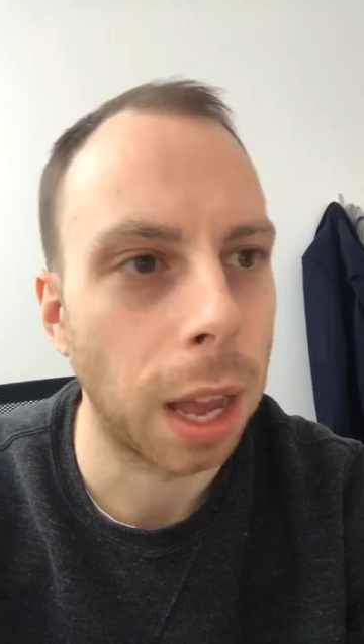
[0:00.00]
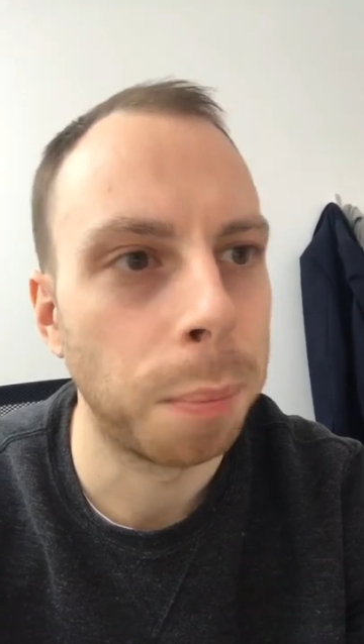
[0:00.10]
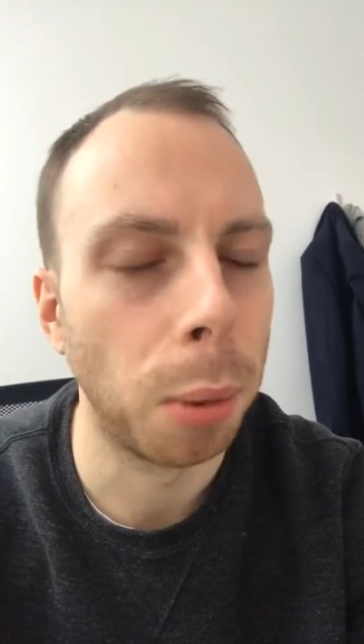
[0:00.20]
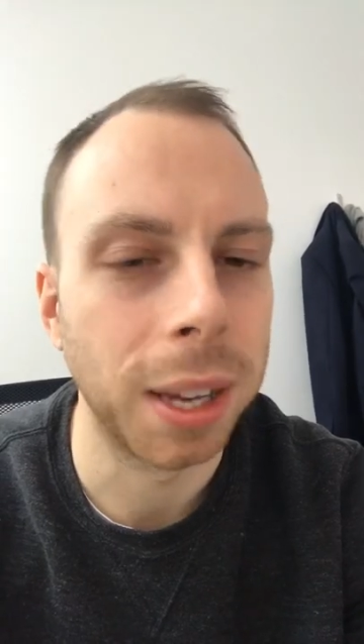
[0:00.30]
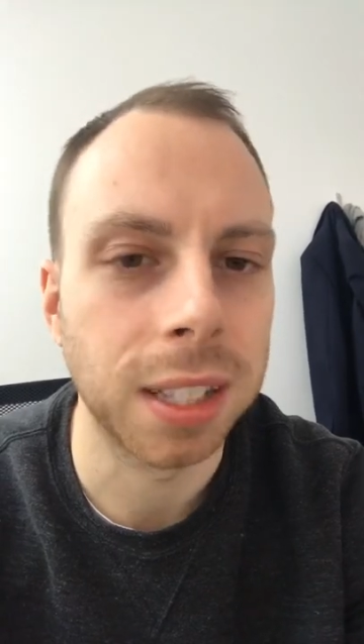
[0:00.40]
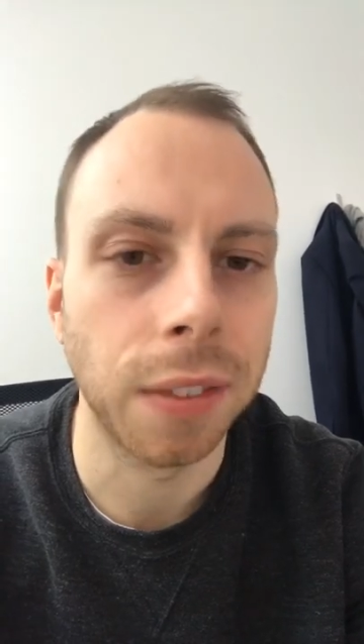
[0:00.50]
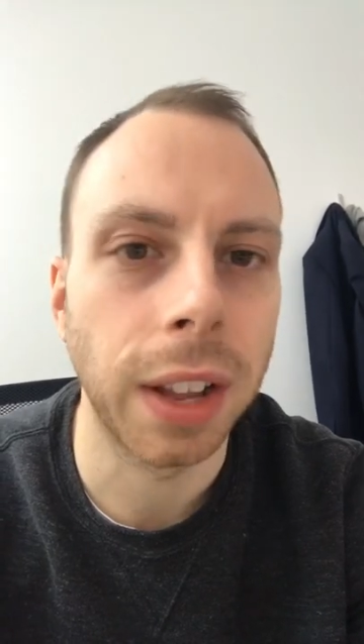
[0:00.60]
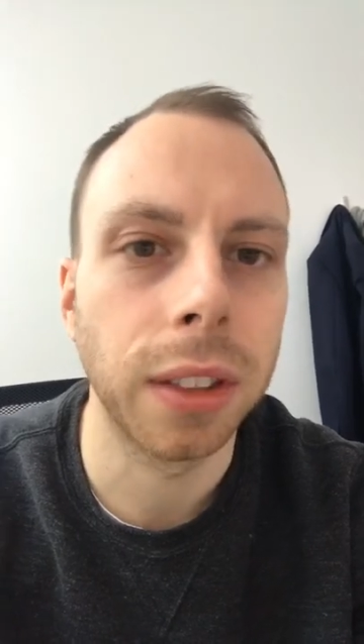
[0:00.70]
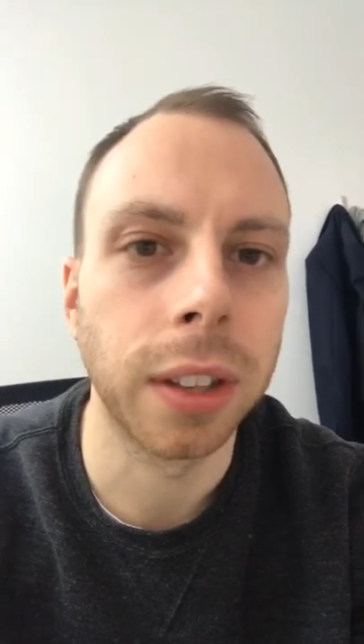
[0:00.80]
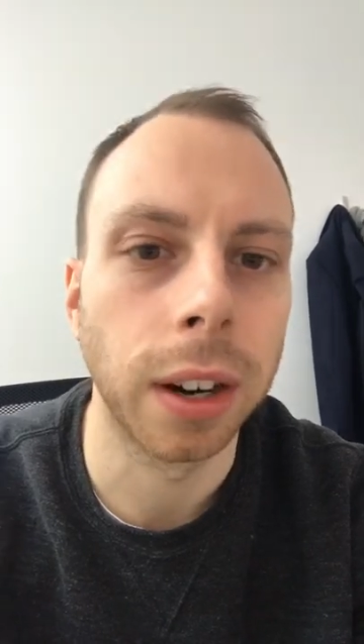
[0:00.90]
put myself
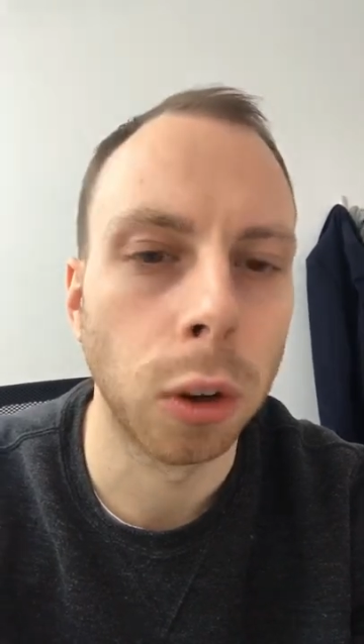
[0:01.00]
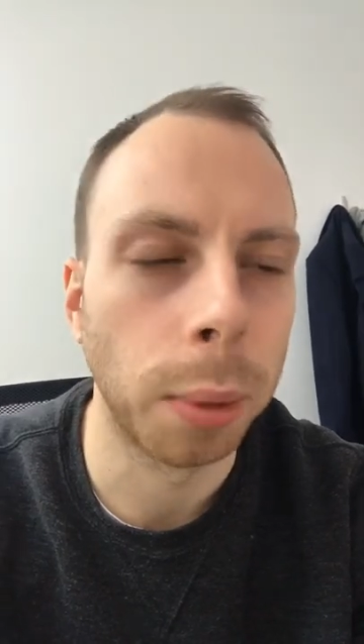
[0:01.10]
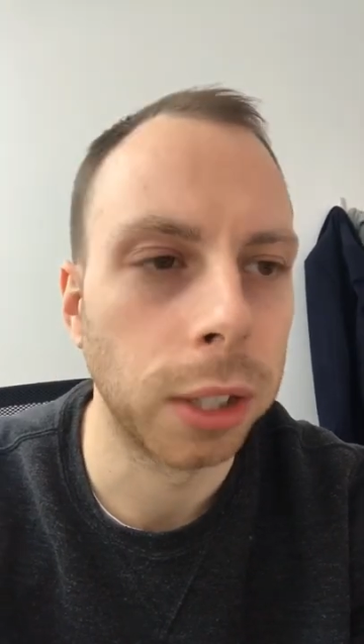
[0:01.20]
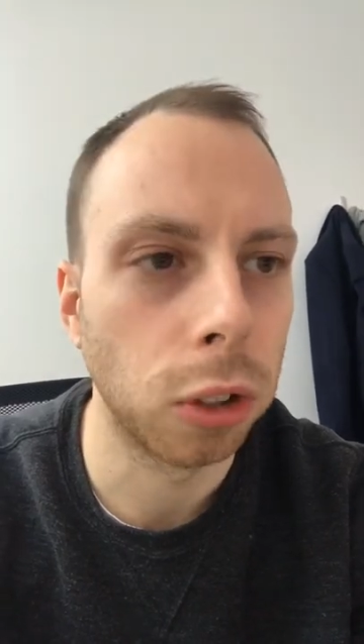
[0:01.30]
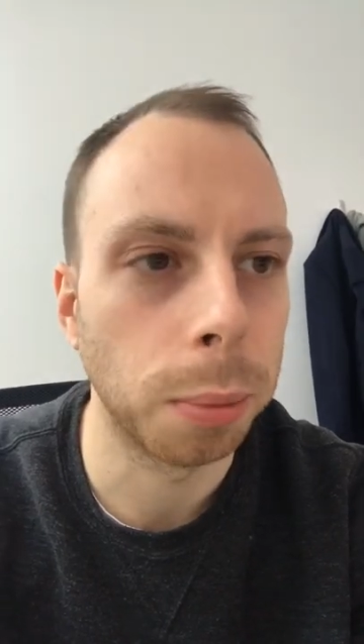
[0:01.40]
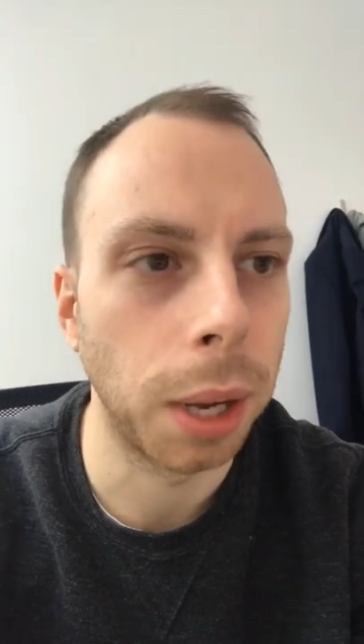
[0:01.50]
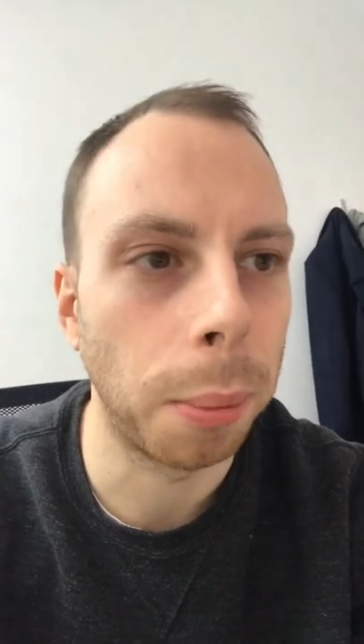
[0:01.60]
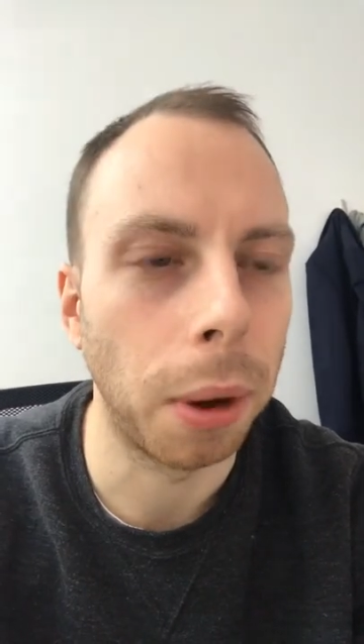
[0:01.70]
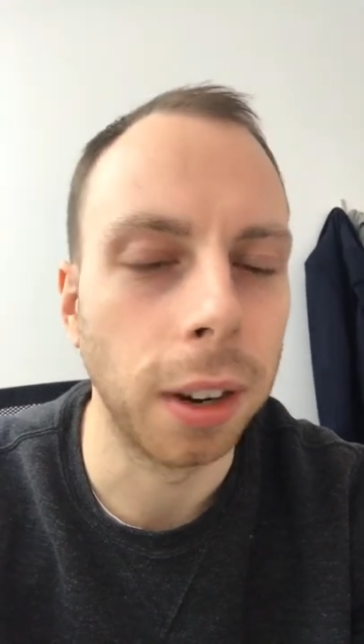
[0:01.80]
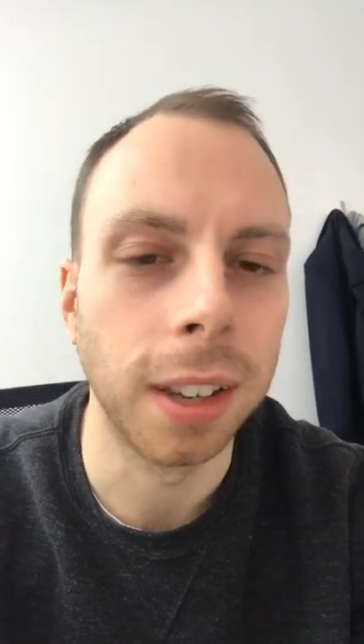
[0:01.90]
out there and nobody took me
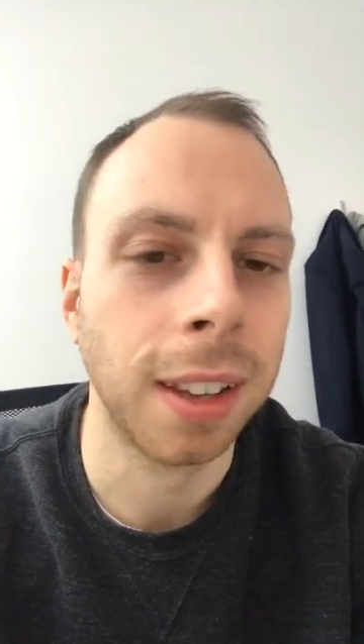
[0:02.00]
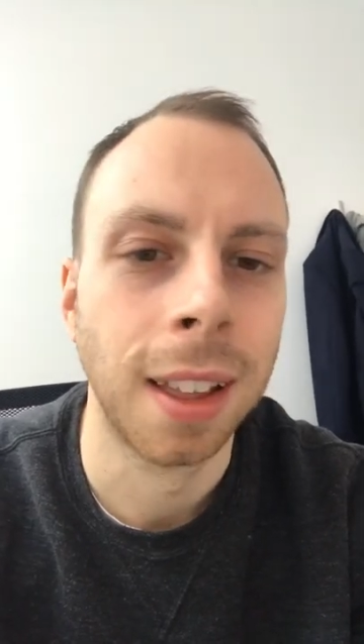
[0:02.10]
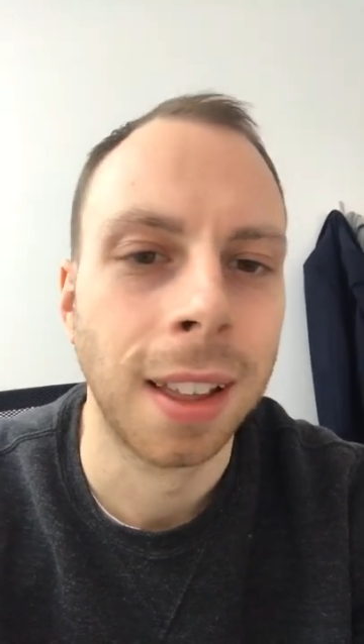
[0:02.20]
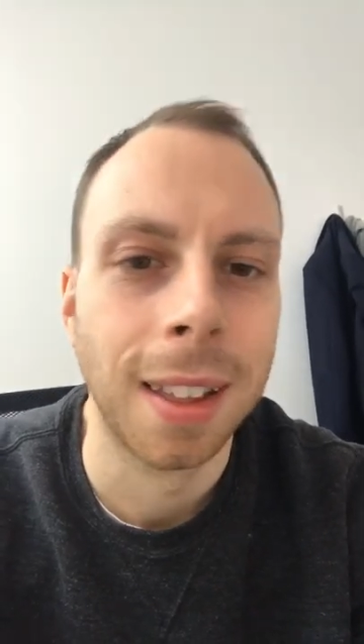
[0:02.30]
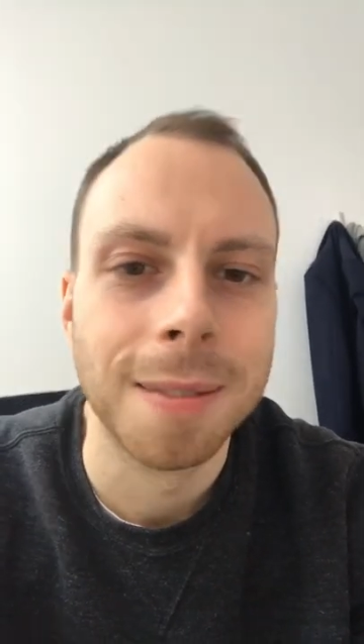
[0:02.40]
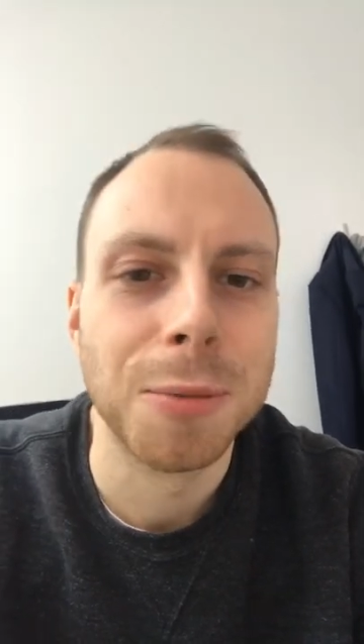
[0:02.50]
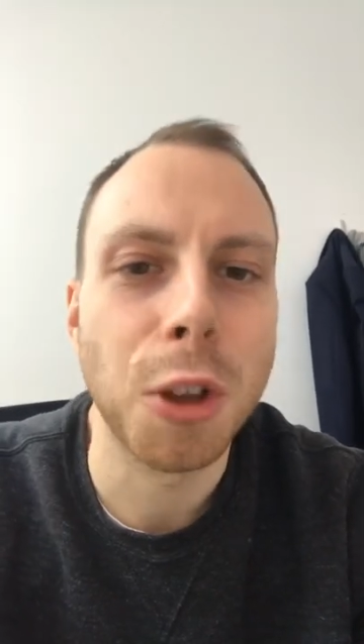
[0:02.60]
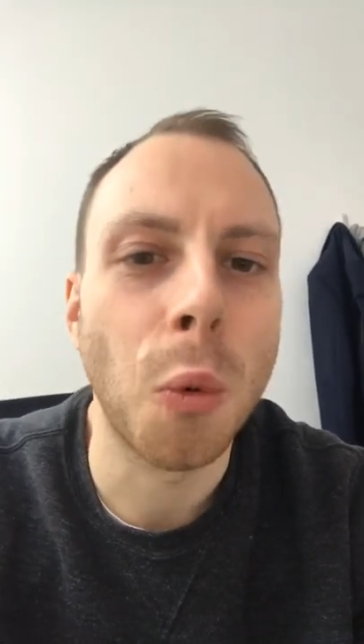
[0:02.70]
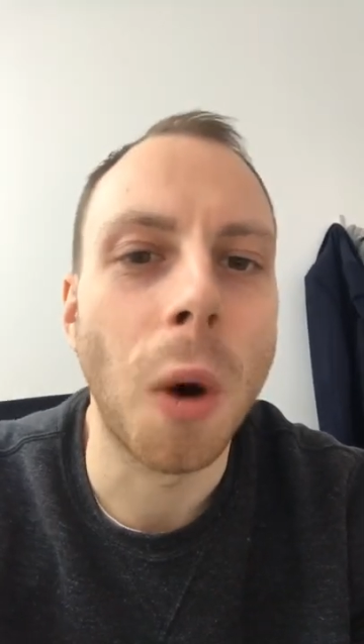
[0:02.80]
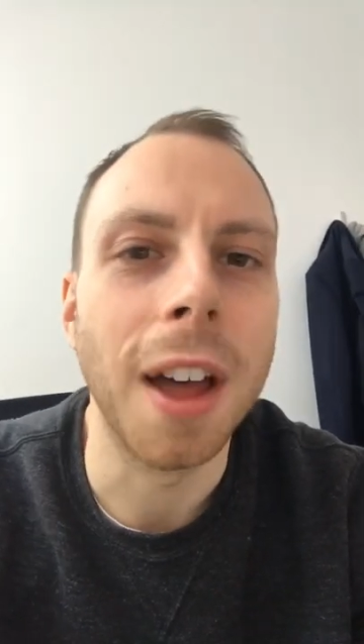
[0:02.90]
up on it.
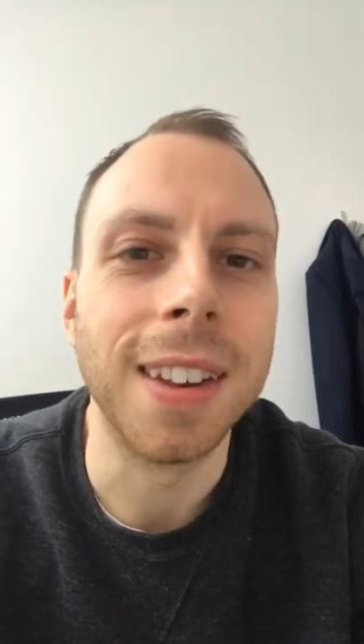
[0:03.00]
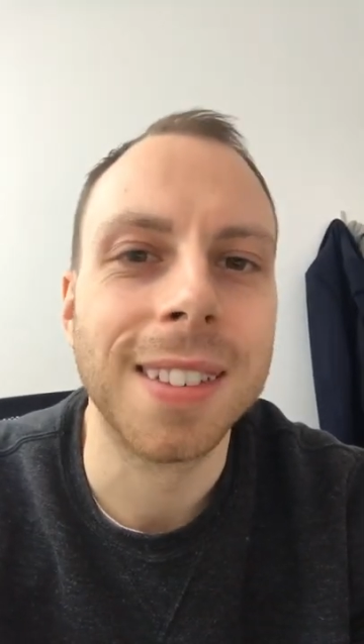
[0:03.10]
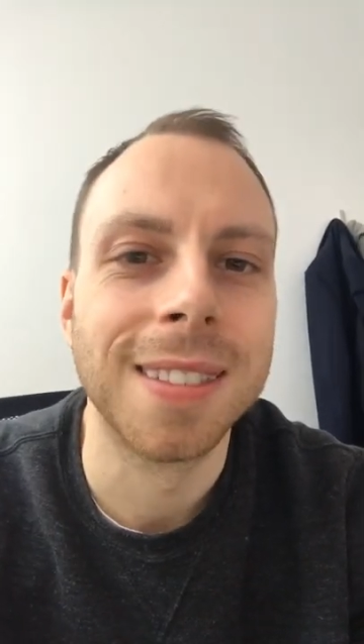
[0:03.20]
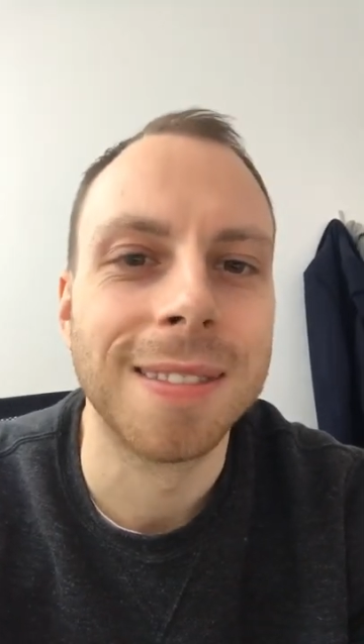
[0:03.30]
So what?